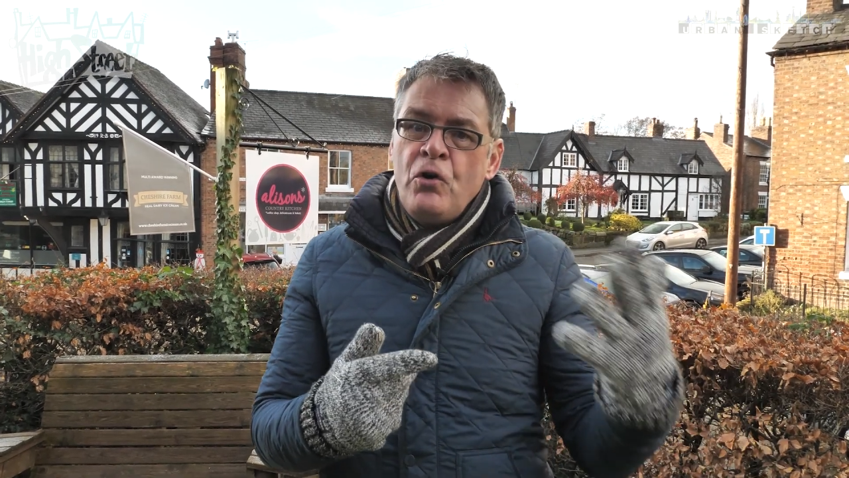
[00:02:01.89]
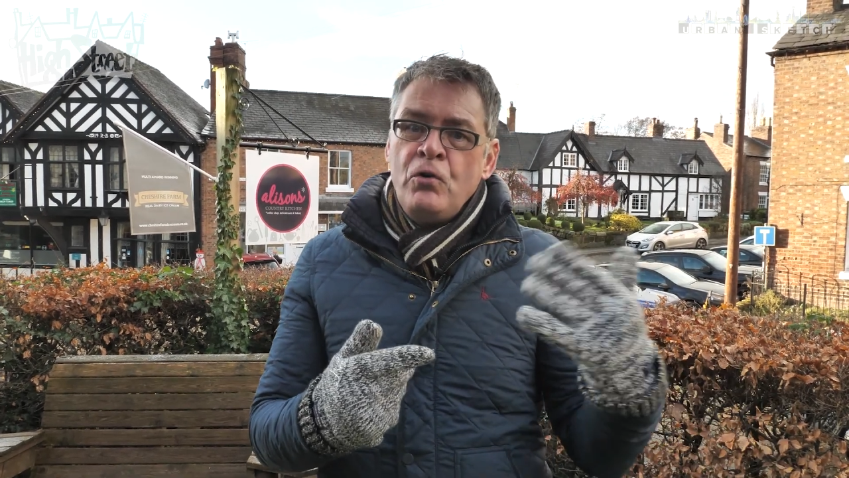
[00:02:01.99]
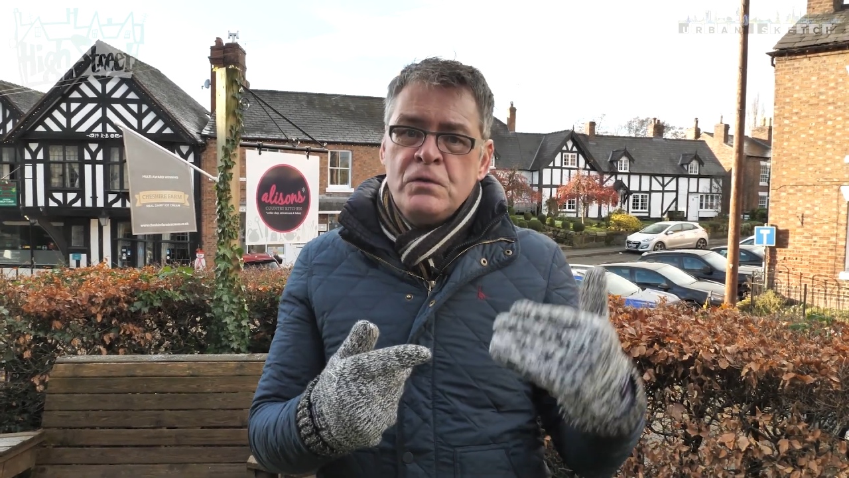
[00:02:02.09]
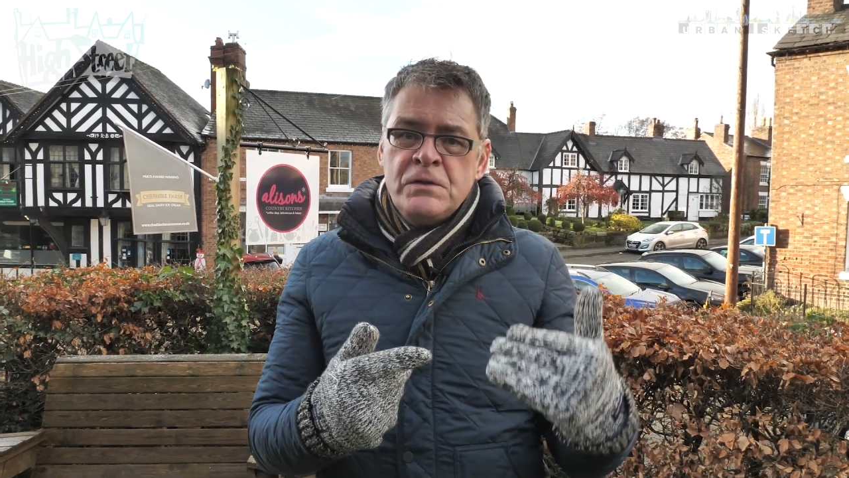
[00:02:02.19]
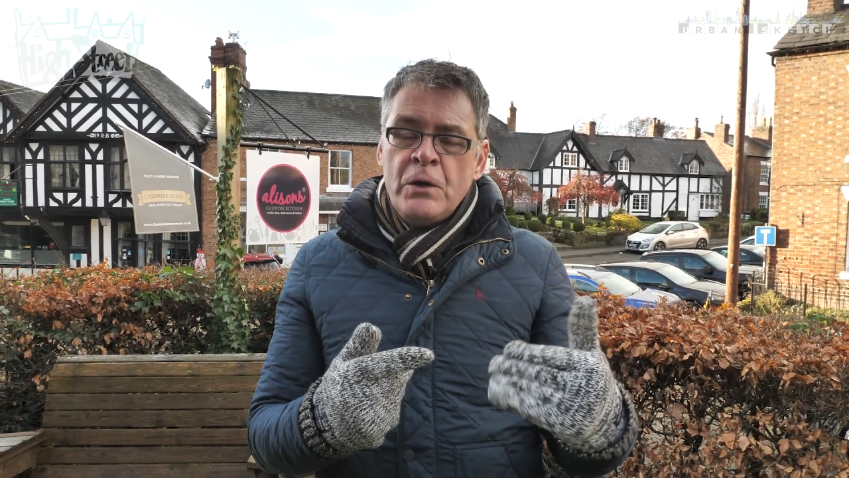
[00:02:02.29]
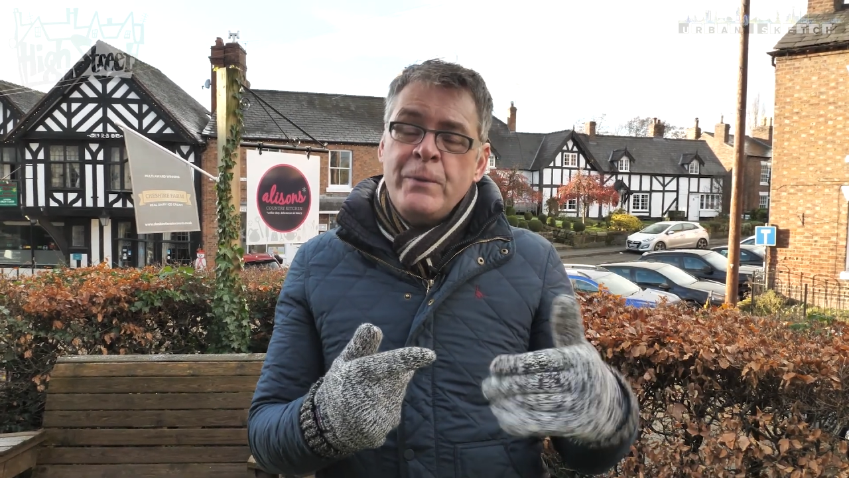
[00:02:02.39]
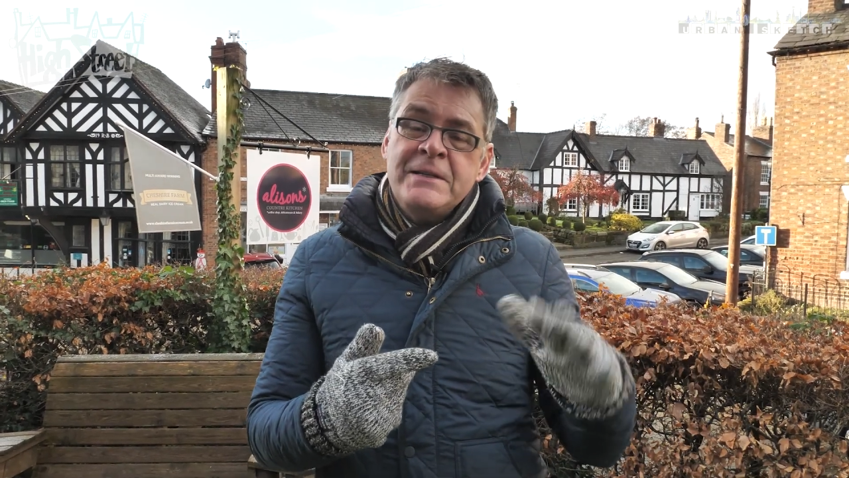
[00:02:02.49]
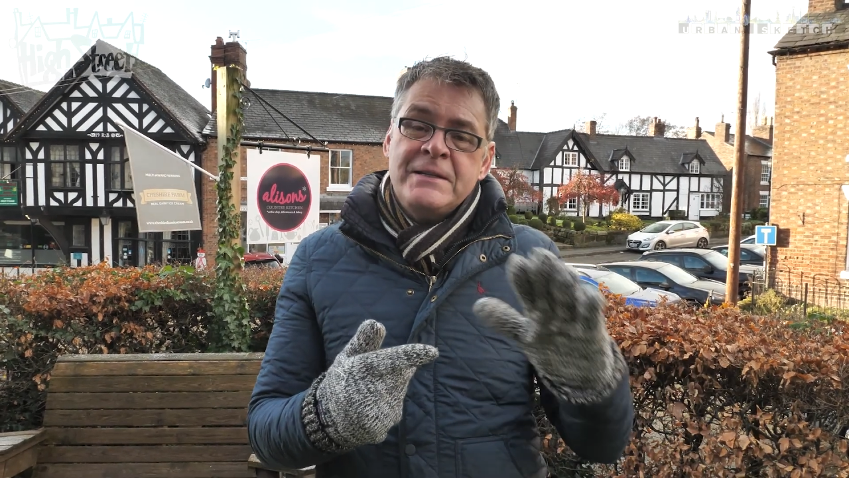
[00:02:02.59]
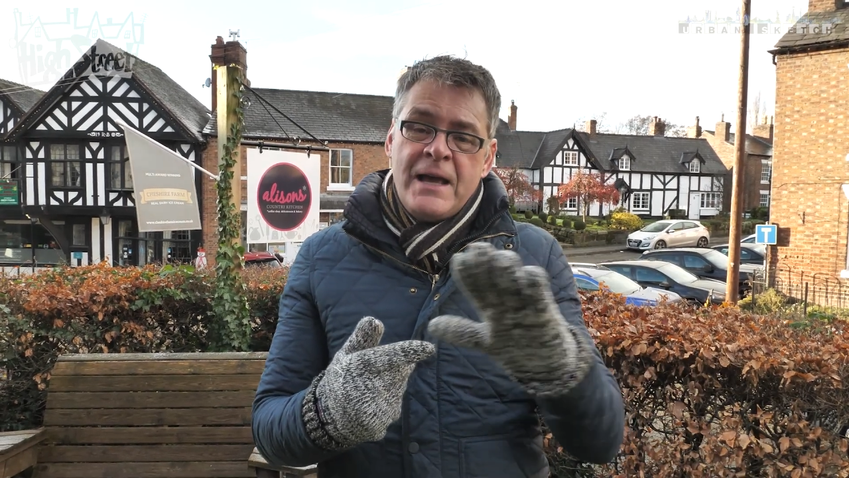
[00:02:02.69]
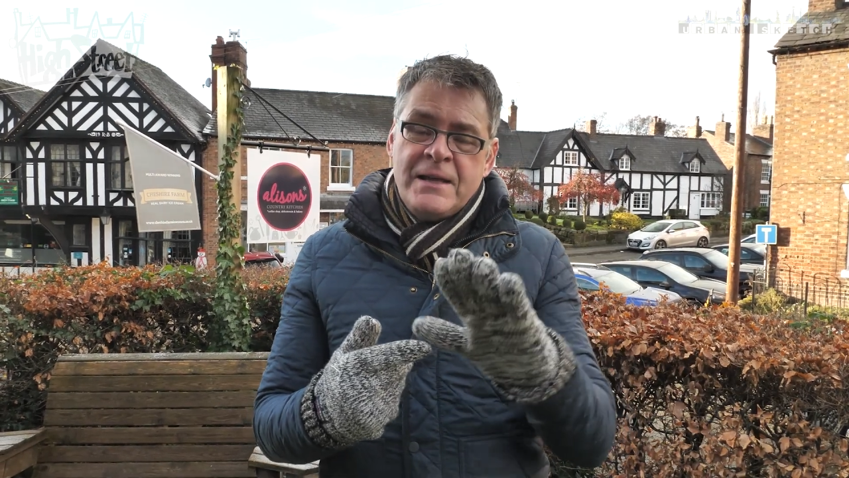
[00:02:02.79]
Also, we
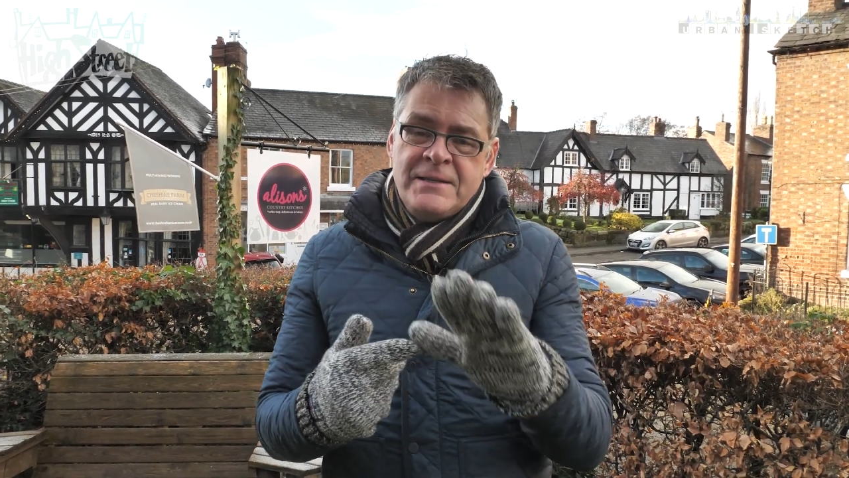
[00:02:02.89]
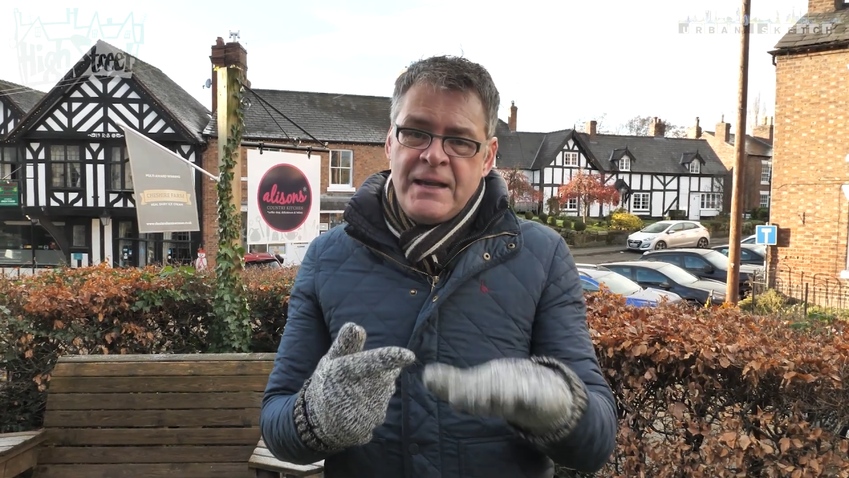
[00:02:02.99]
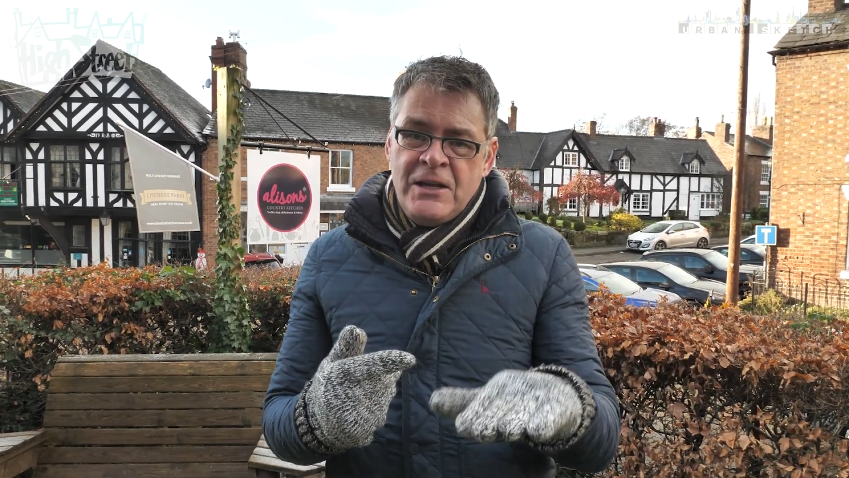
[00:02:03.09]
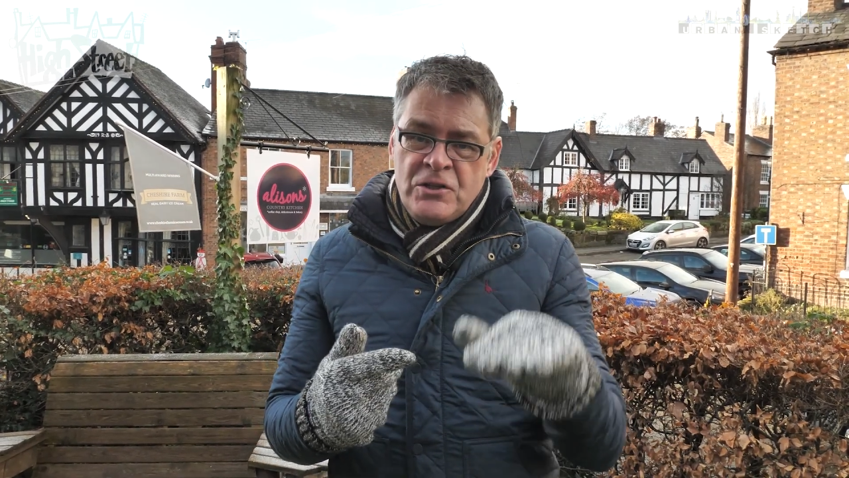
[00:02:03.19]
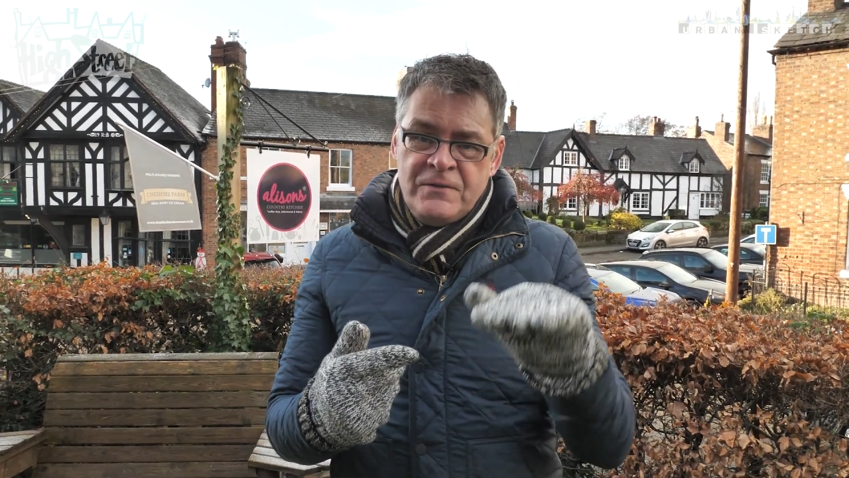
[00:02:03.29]
did a stage